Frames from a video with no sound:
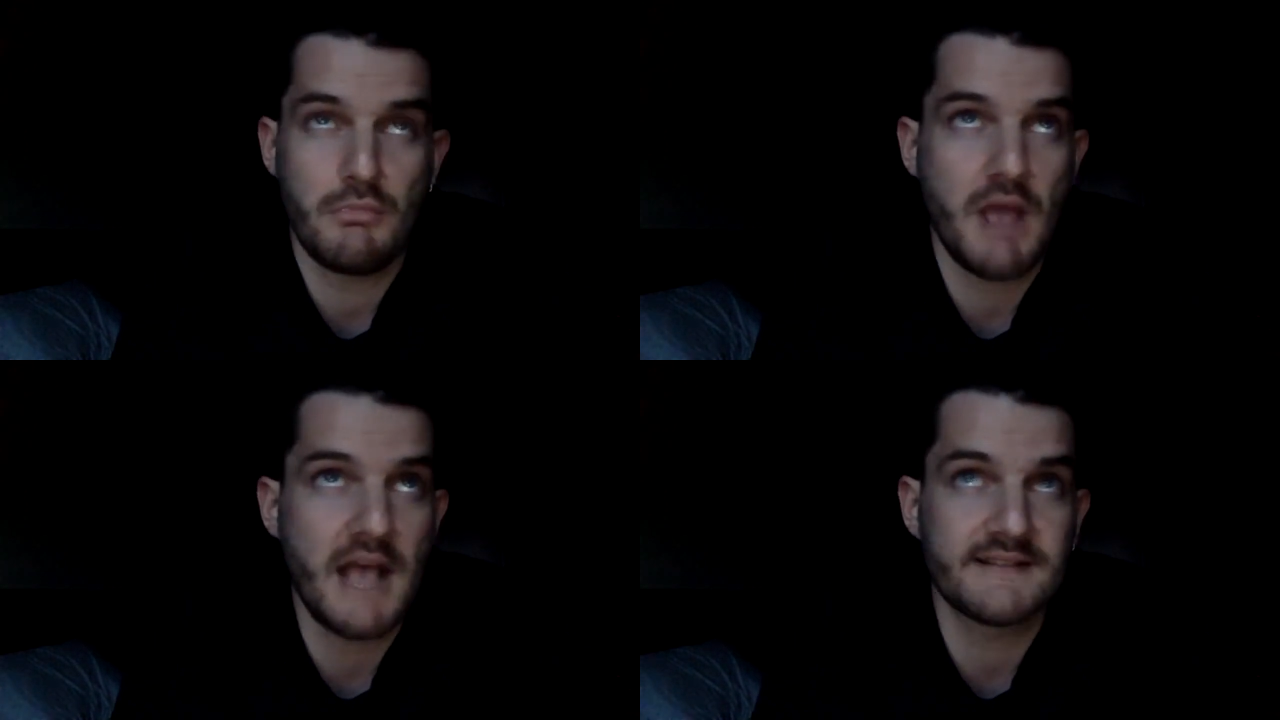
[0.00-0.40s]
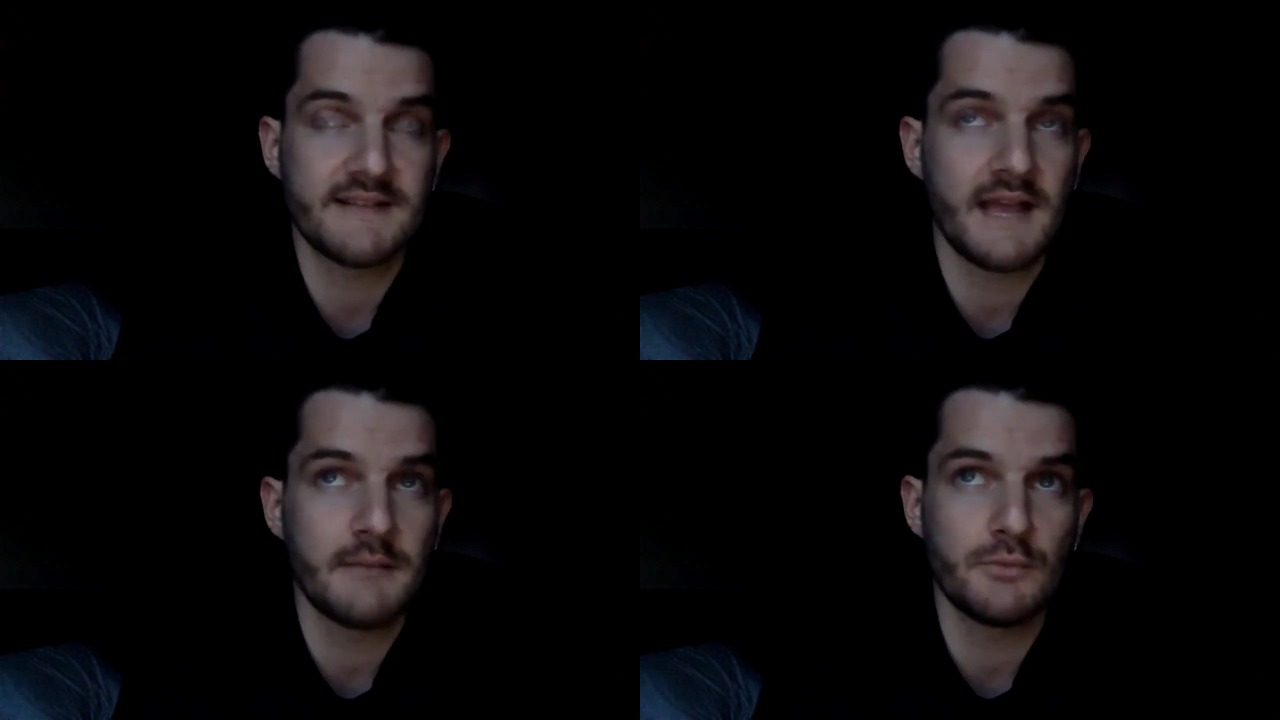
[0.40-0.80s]
as
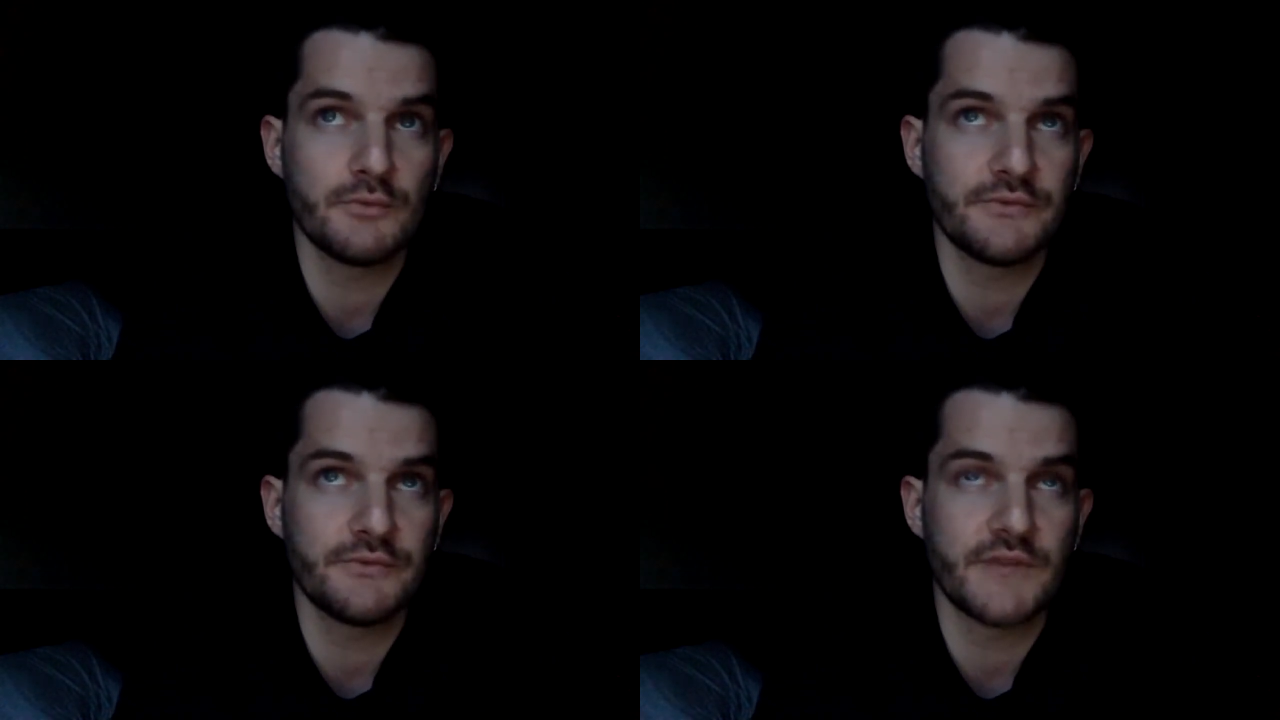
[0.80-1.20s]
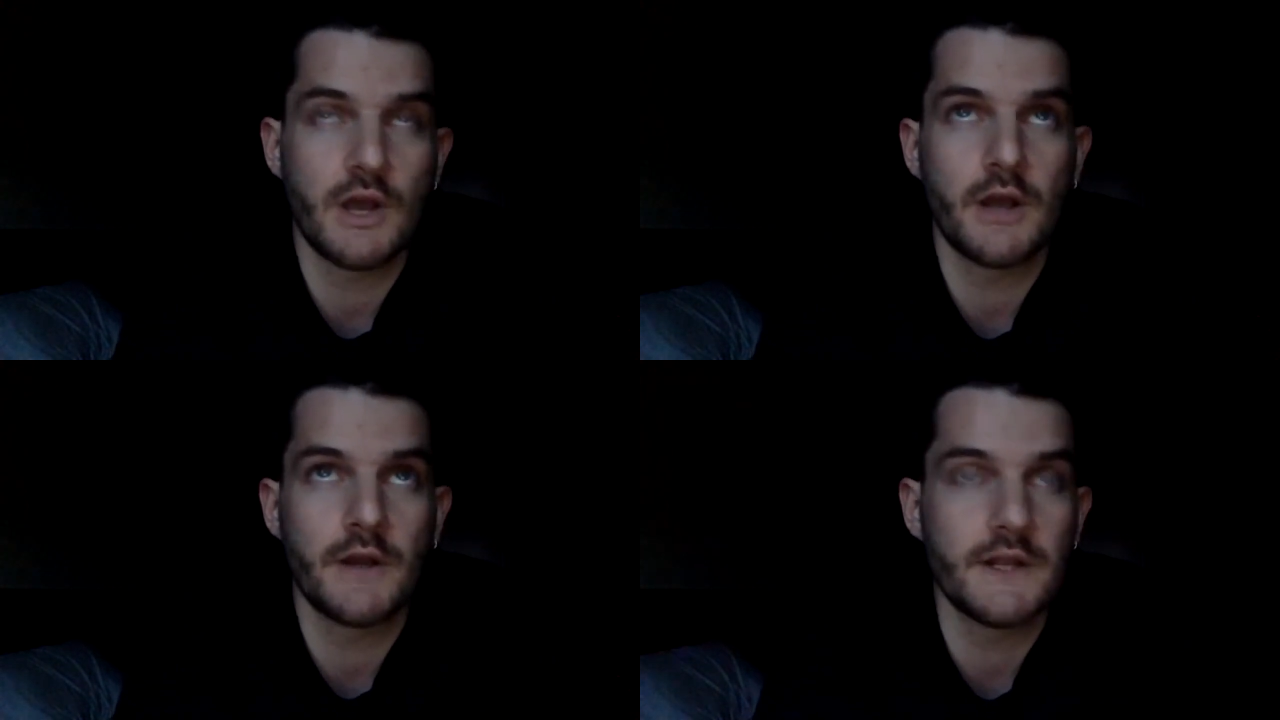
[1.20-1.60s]
time moves
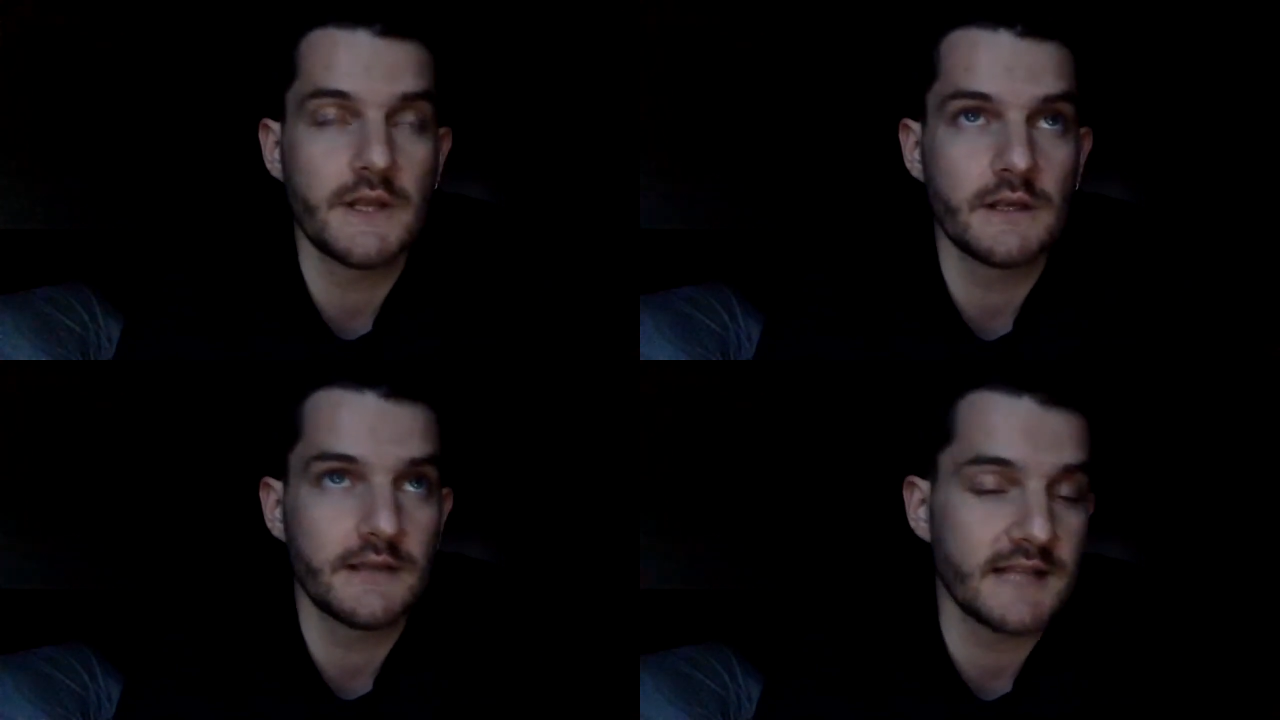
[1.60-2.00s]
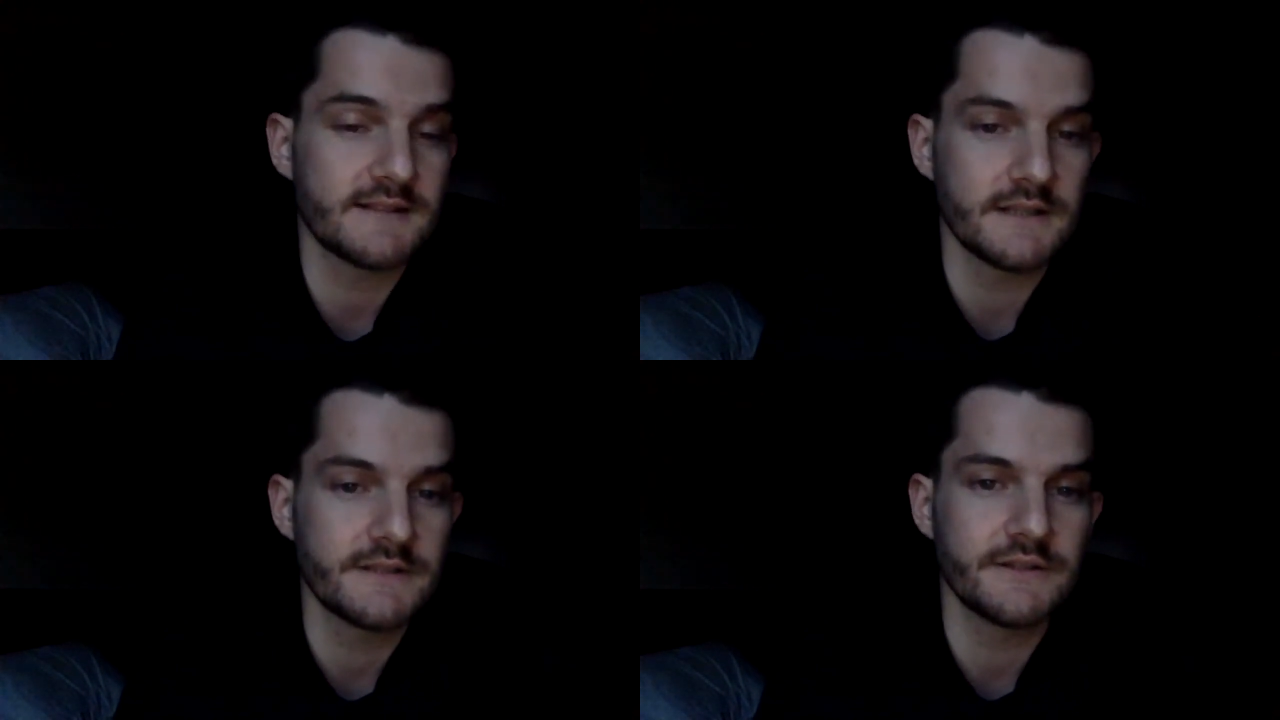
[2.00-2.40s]
on, it gets
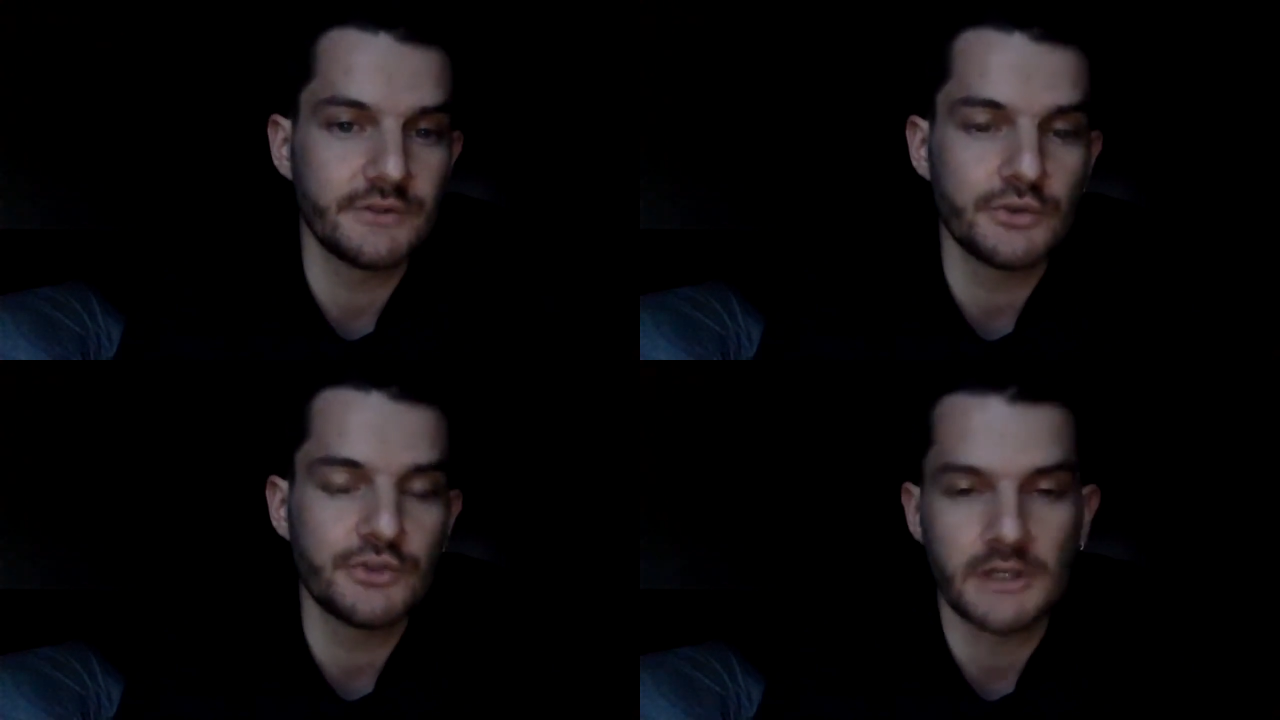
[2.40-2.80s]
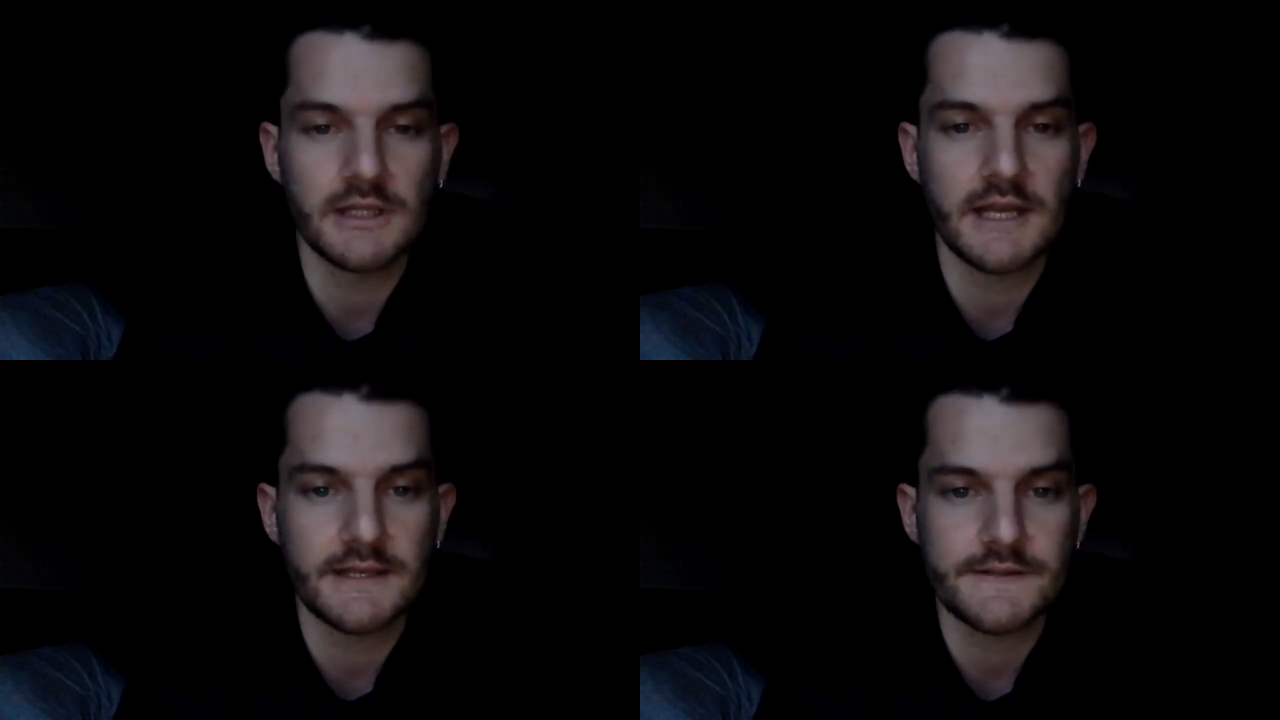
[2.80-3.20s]

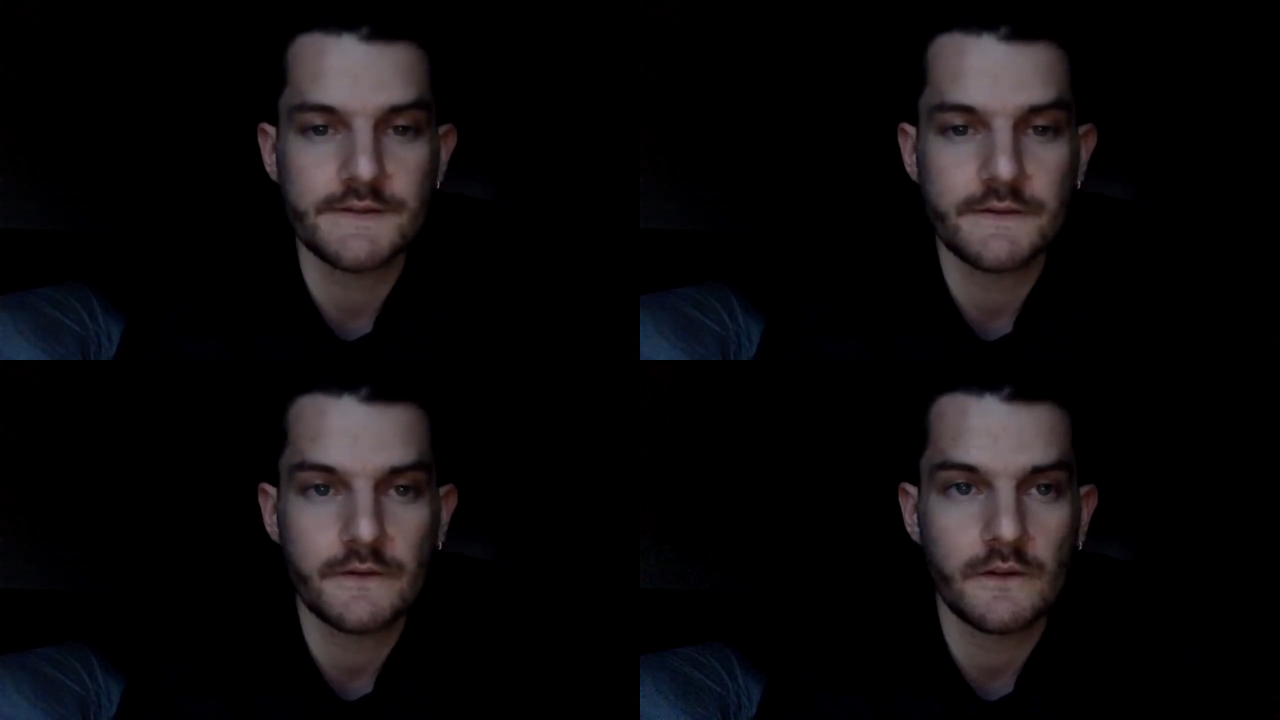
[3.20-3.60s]
institutionalized